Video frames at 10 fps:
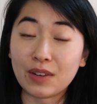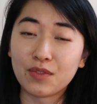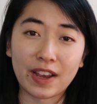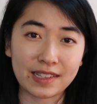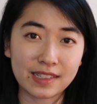
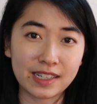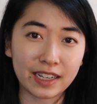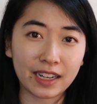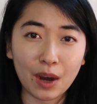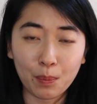
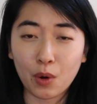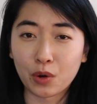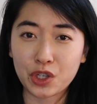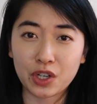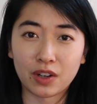investing a
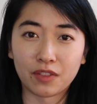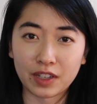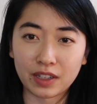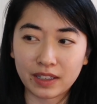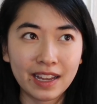portion of
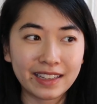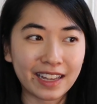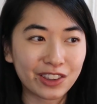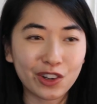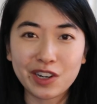it,
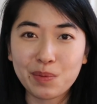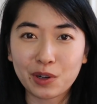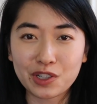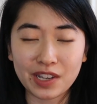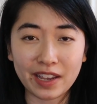that
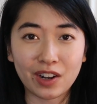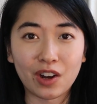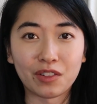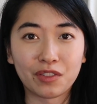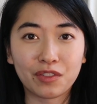30%
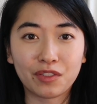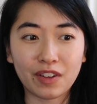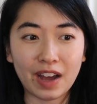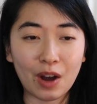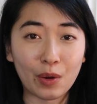of
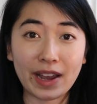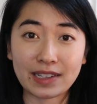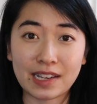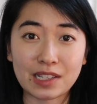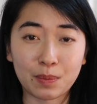our
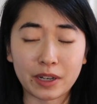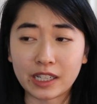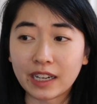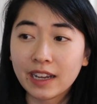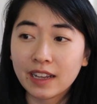excess
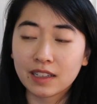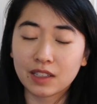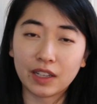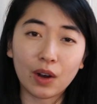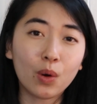money?
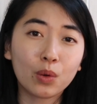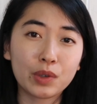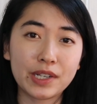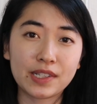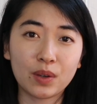The whole
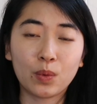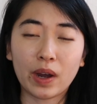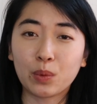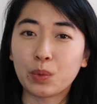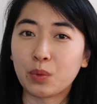reason
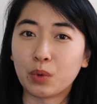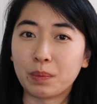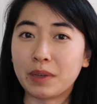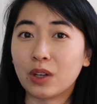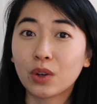why we
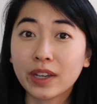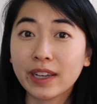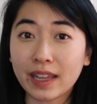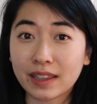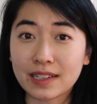would be
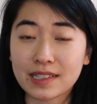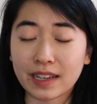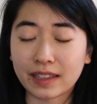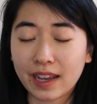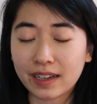looking at things
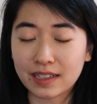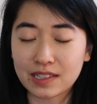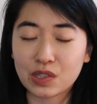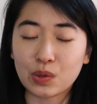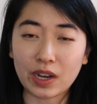like that
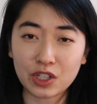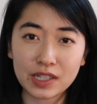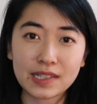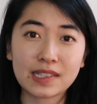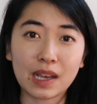is to
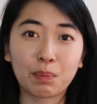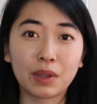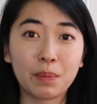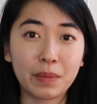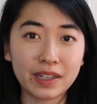actually
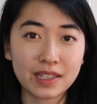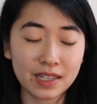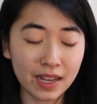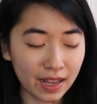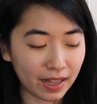supplement
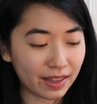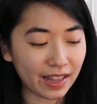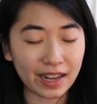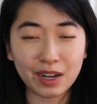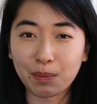
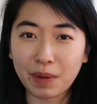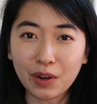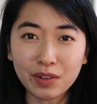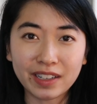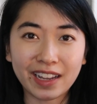that
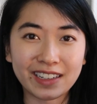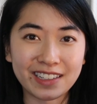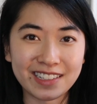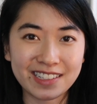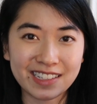amount that
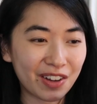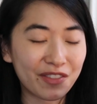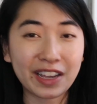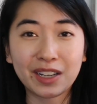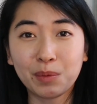is
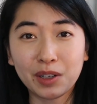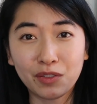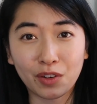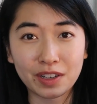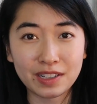available
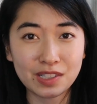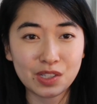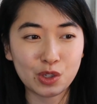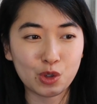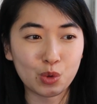for
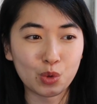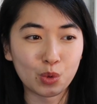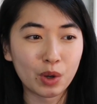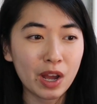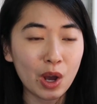us
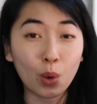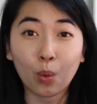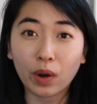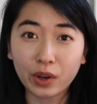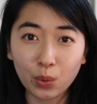to
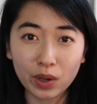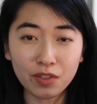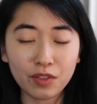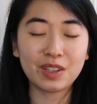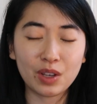work with.
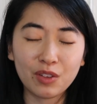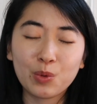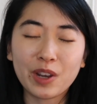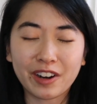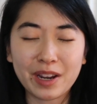If
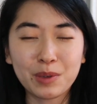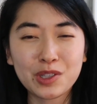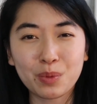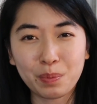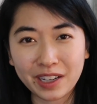we are
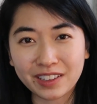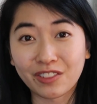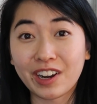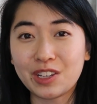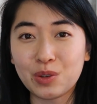able to pick the
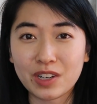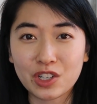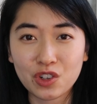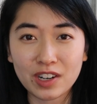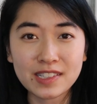right
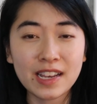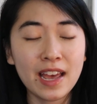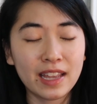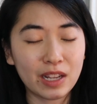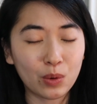unit trust,
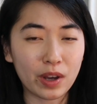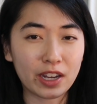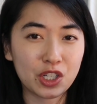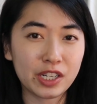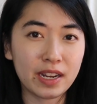that will
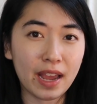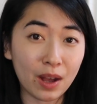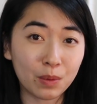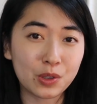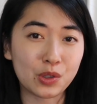actually
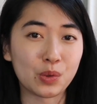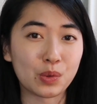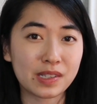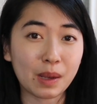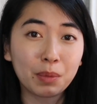help to
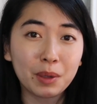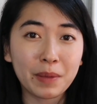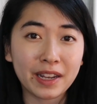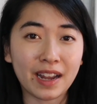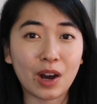
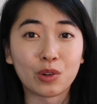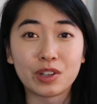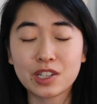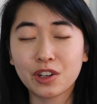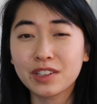supplement our
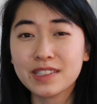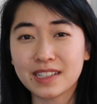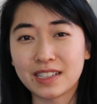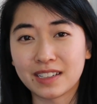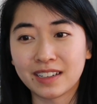returns
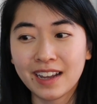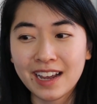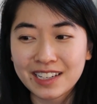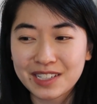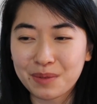in
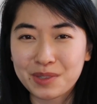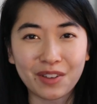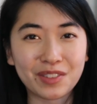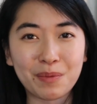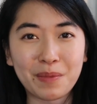terms
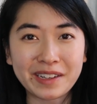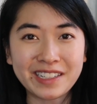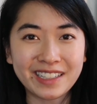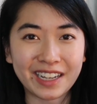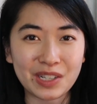of the
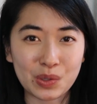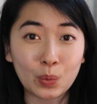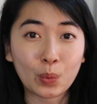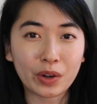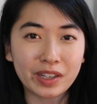money that is
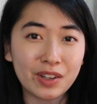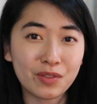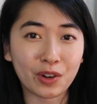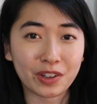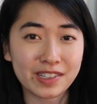working
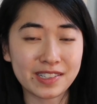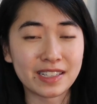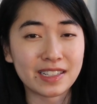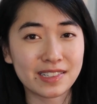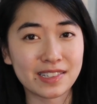for us
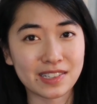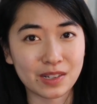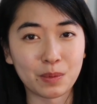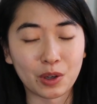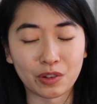in this
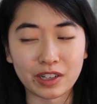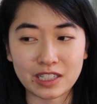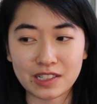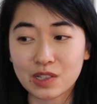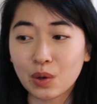system
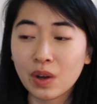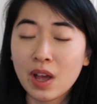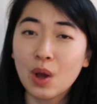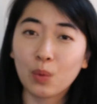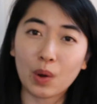already. So
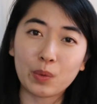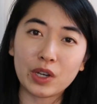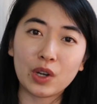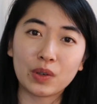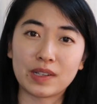what we
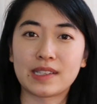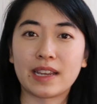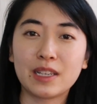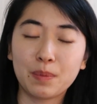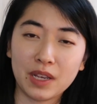know is
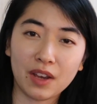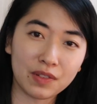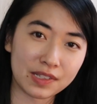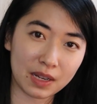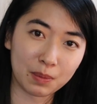that
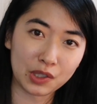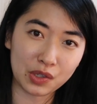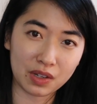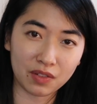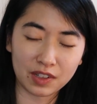EPF is able
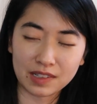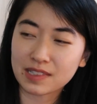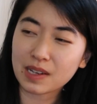to give us